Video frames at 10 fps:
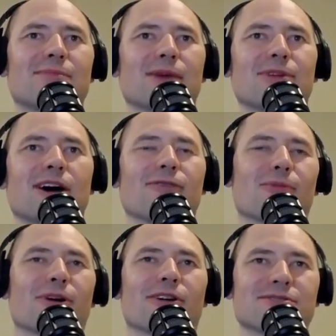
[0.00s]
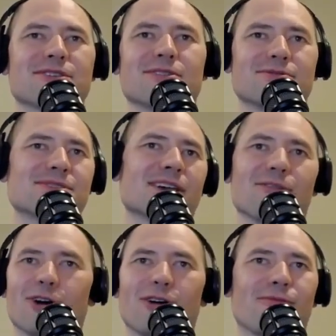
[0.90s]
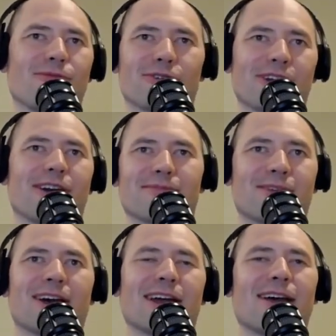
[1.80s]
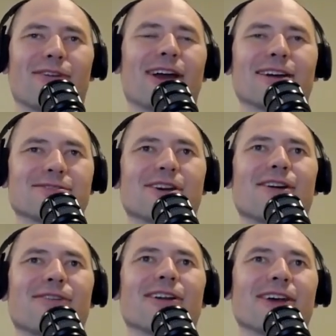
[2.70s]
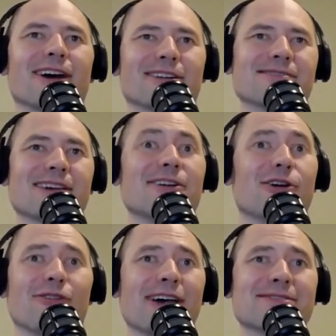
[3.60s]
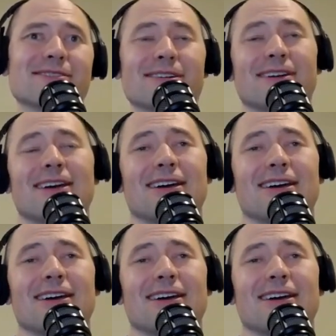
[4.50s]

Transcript: Maybe other parts that you say, well, we're gonna kind of have our hands off on that, because I know that's a